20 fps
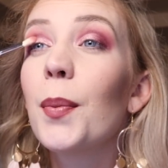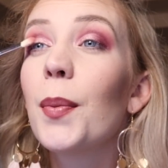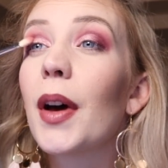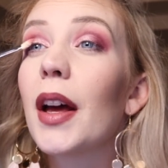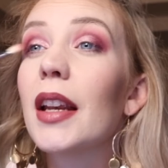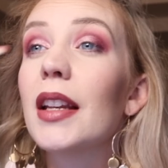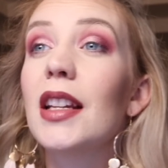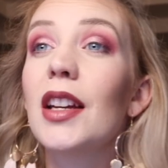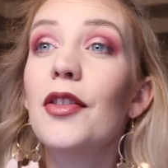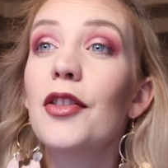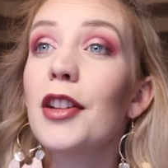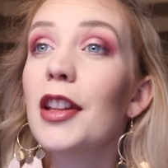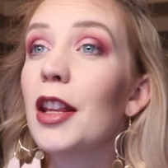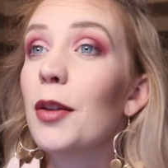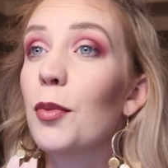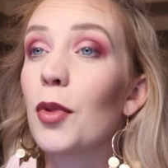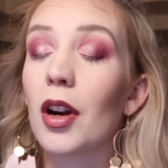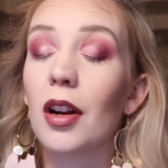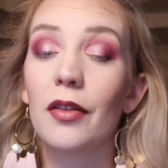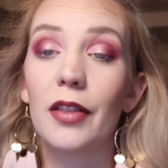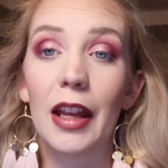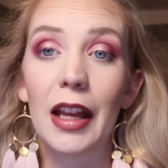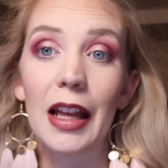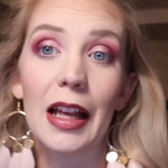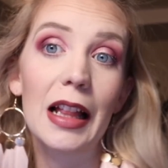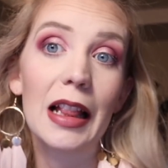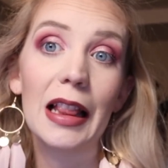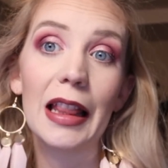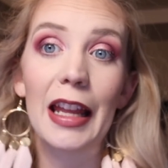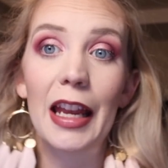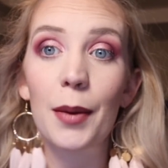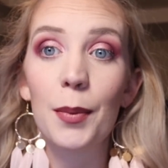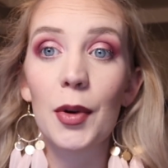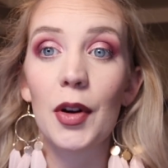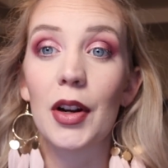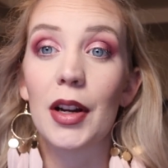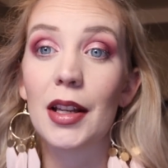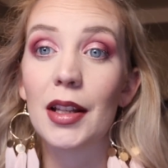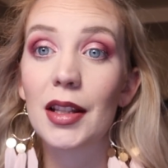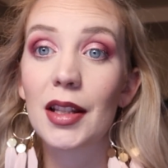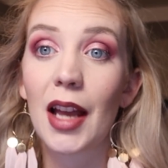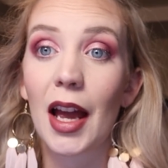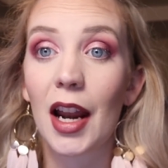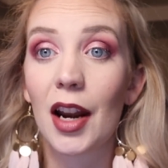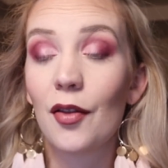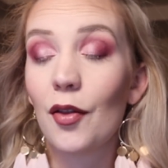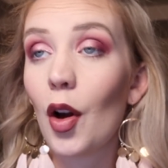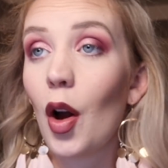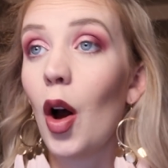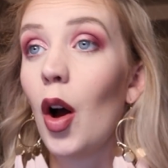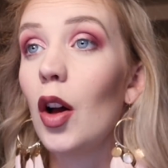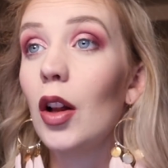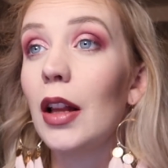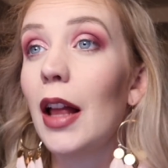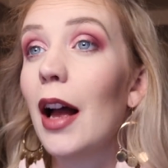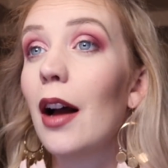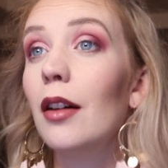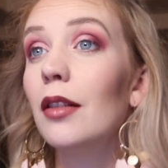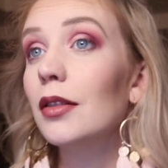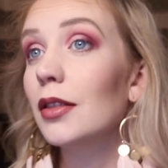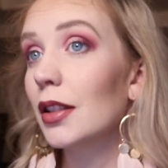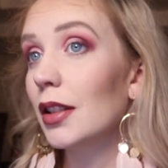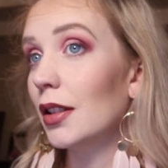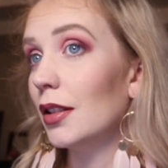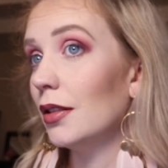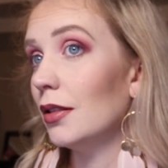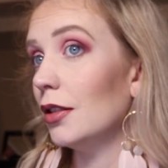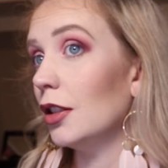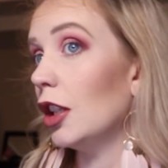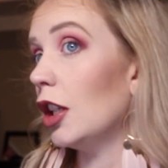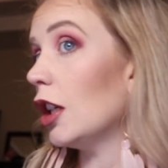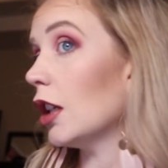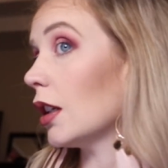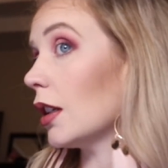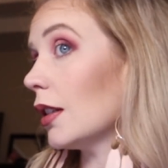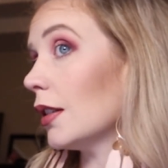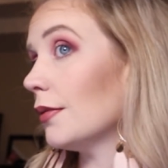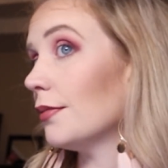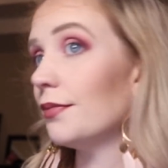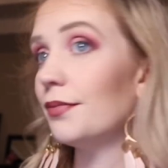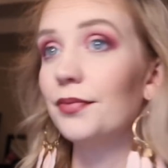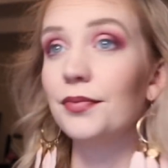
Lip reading: But definitely more of like a glamorous kind of all-out look.